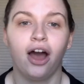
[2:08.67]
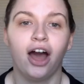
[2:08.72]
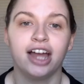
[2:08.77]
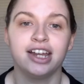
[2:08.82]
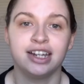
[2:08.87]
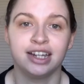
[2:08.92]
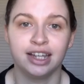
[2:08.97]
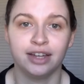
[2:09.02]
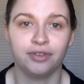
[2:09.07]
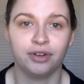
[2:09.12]
I
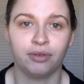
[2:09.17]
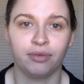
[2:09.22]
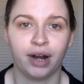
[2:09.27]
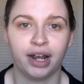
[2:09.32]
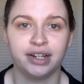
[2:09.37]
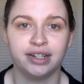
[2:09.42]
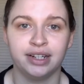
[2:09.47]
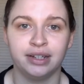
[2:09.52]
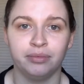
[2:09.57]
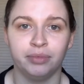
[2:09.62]
didn't give it a
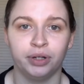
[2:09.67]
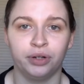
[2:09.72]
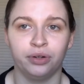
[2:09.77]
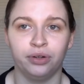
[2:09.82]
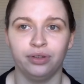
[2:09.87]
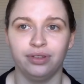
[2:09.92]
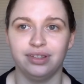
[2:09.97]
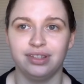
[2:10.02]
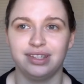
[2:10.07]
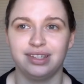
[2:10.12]
rating
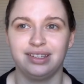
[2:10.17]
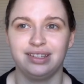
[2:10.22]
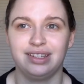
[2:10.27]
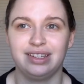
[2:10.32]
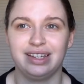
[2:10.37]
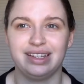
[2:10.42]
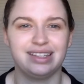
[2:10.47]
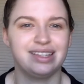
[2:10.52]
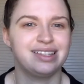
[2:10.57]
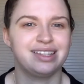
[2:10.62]
because
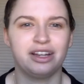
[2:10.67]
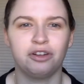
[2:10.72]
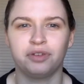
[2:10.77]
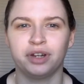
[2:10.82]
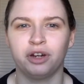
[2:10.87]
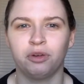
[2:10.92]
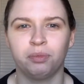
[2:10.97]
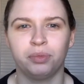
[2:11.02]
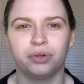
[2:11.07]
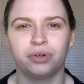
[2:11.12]
it's a
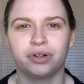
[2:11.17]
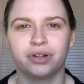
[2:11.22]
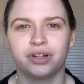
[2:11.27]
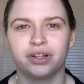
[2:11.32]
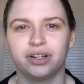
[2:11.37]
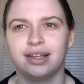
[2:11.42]
self-help book.